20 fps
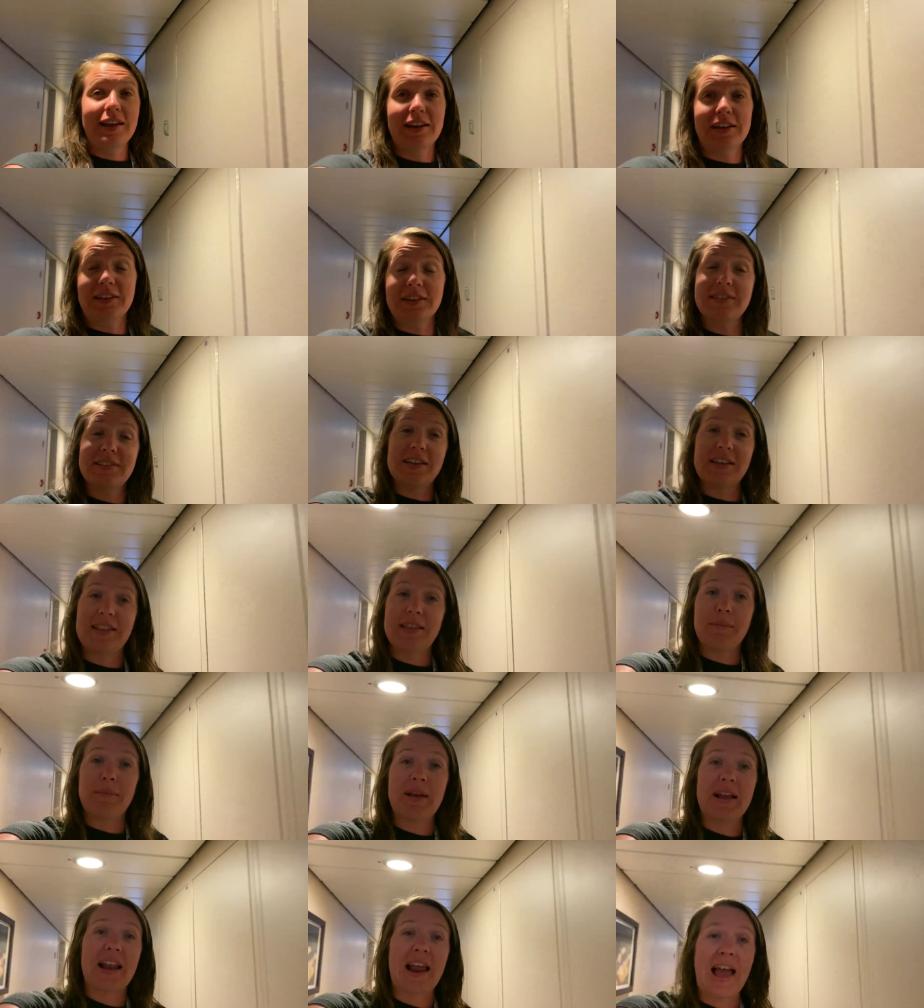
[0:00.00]
Looks like the
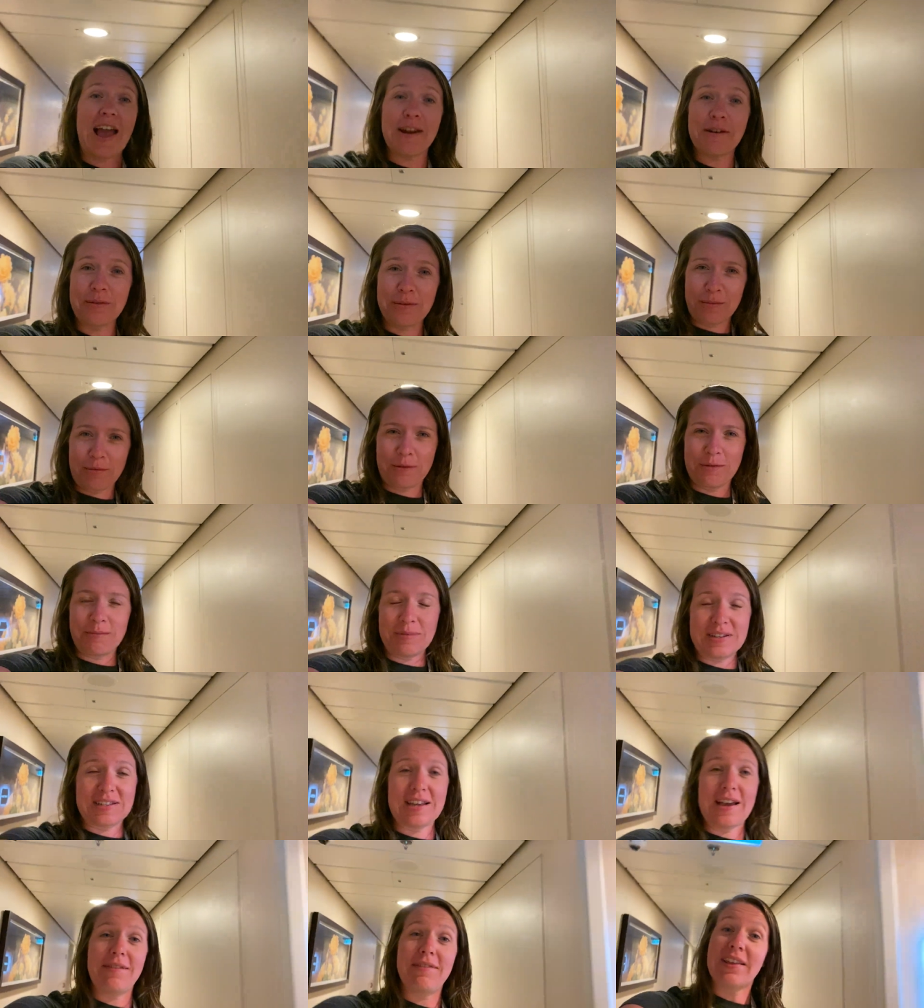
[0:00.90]
Manhattan Room
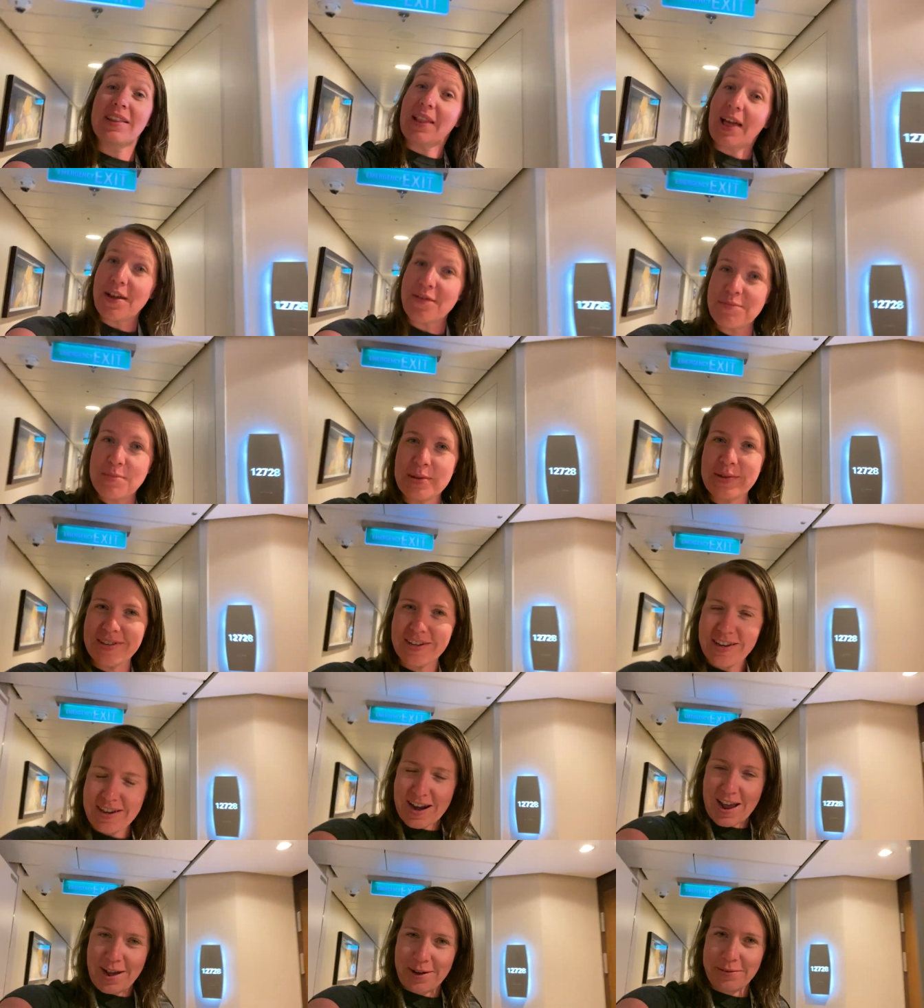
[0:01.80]
is having live
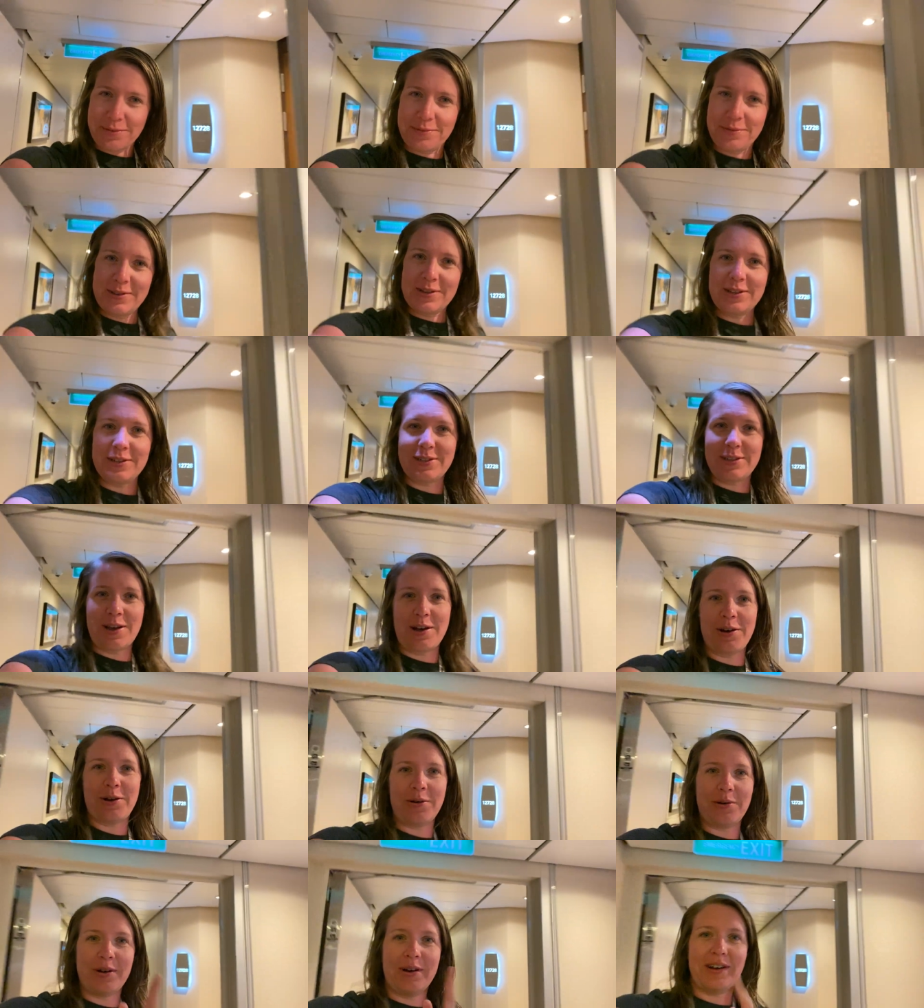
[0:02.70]
music now.
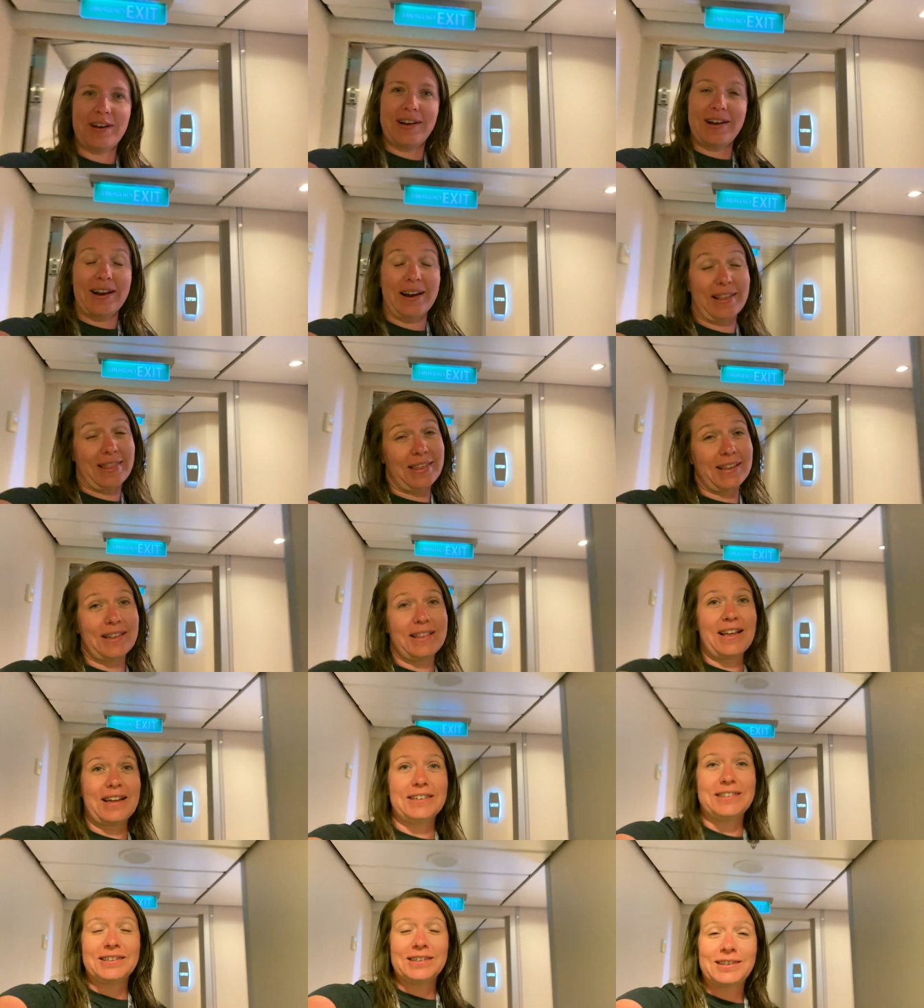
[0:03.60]
So I think
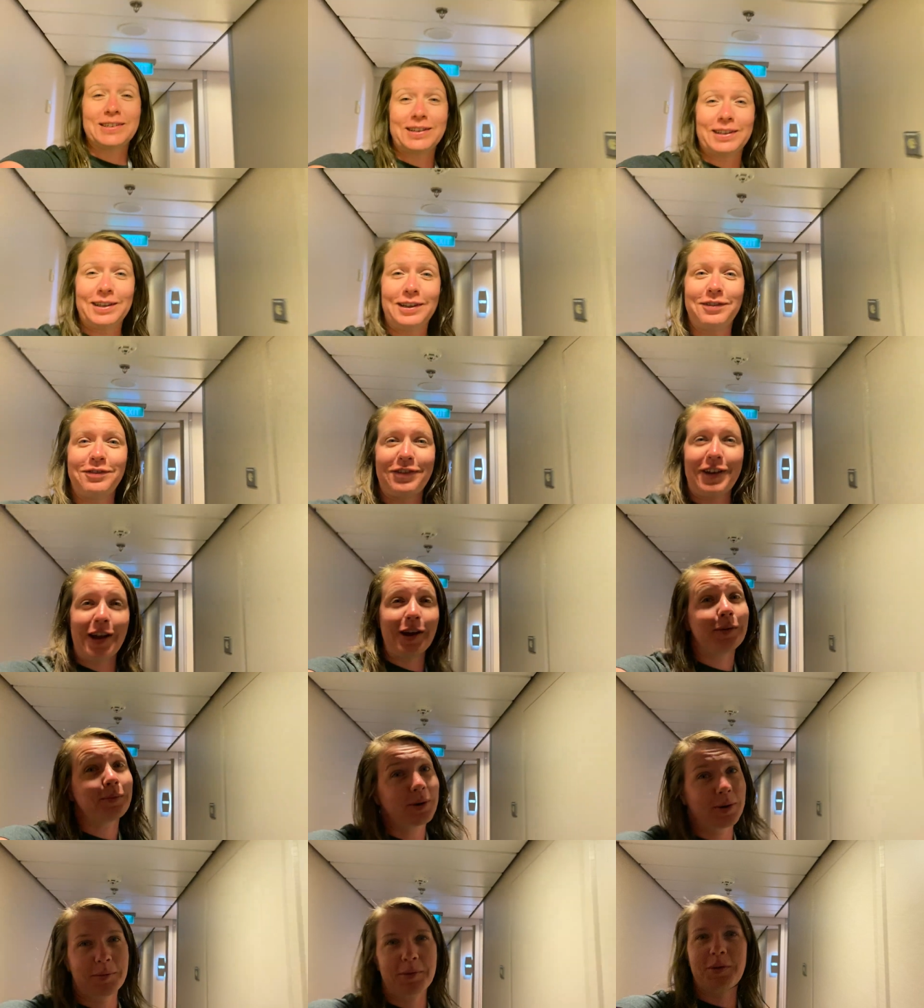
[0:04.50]
that just
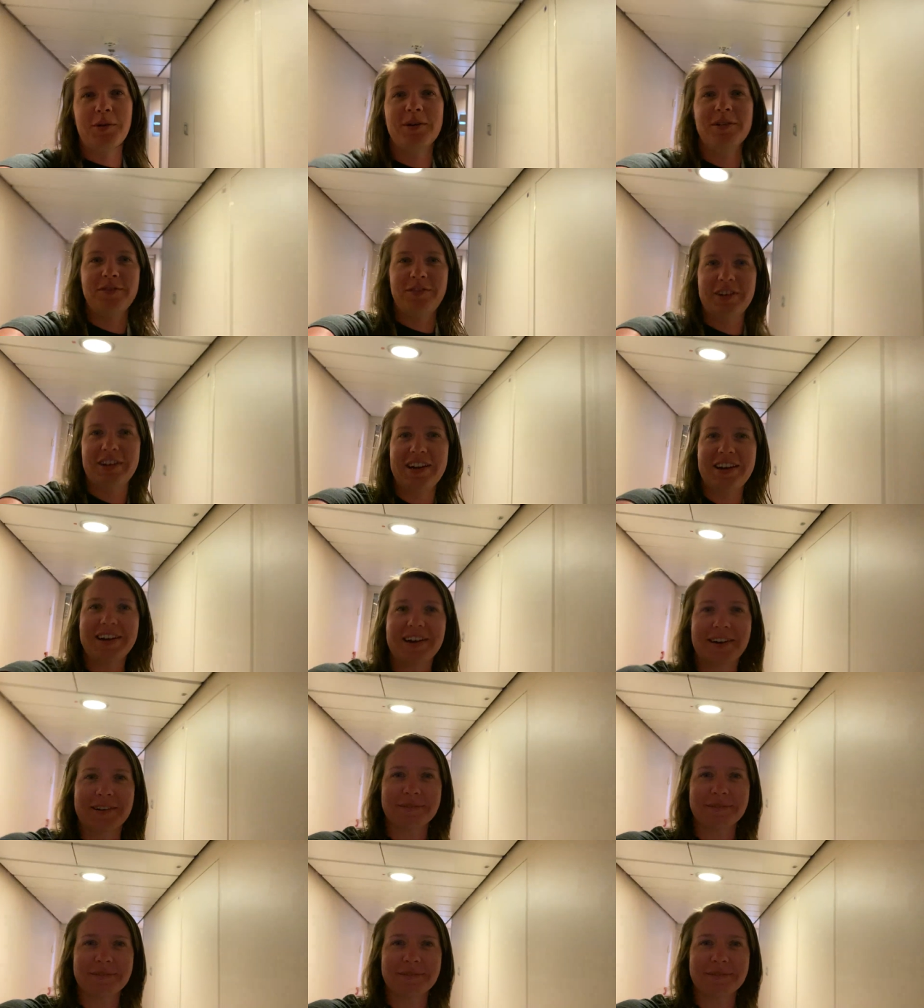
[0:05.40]
solidified where we're going for dinner.